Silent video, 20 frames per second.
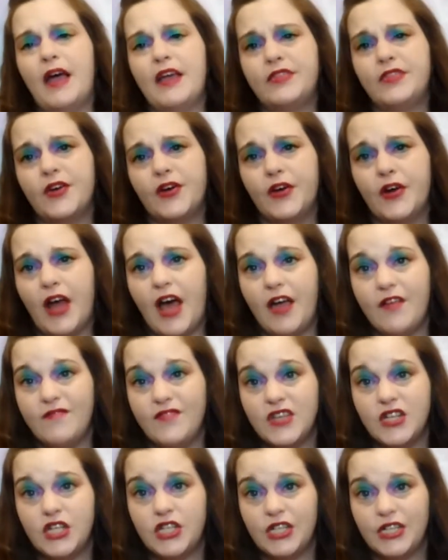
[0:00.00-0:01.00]
my third eye
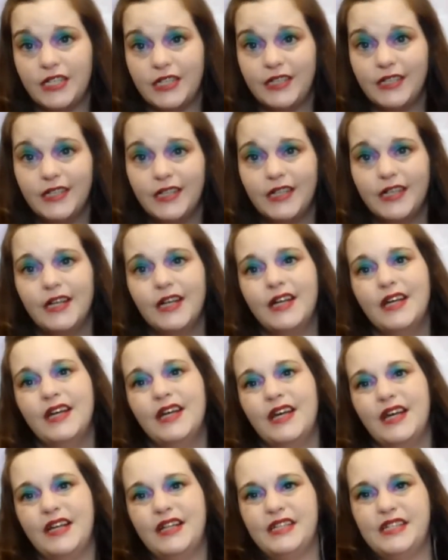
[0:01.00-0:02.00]
vision.
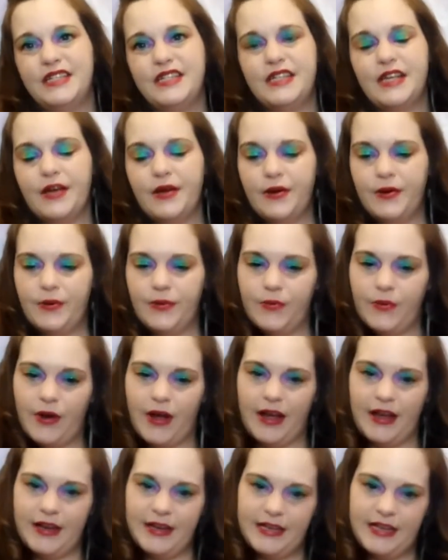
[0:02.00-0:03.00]
And so
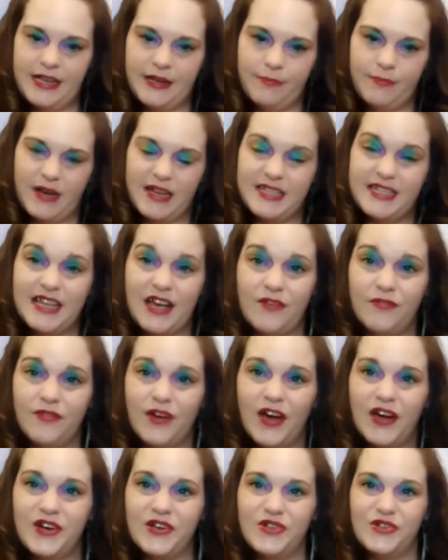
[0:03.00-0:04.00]
I keep my
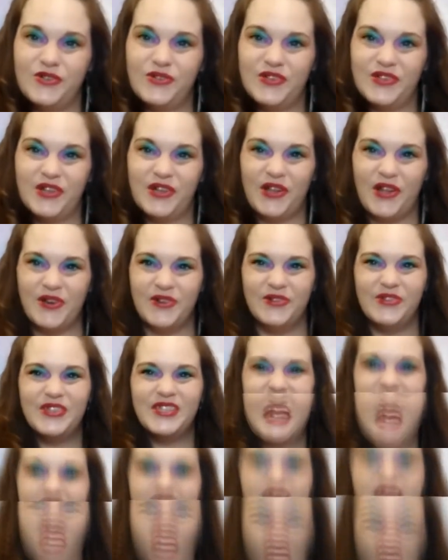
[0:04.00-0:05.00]
sapphires close.
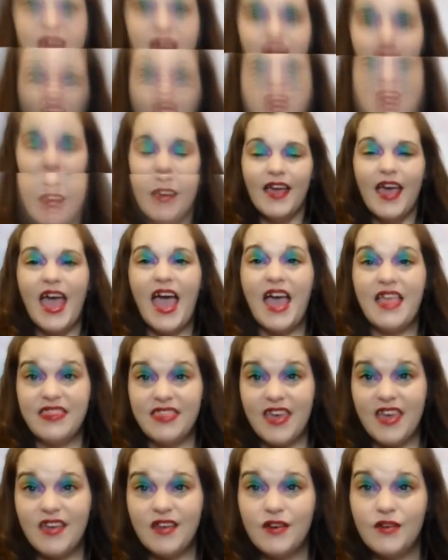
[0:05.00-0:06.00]

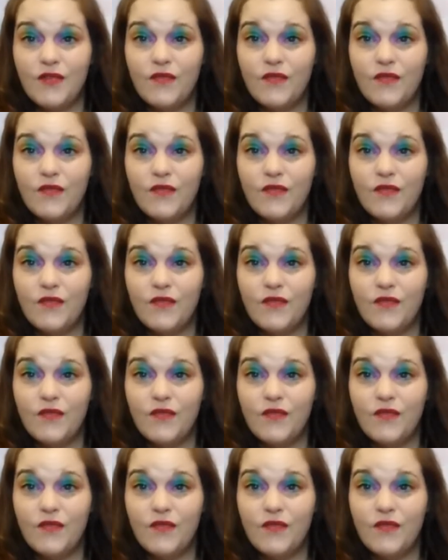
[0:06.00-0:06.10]
And then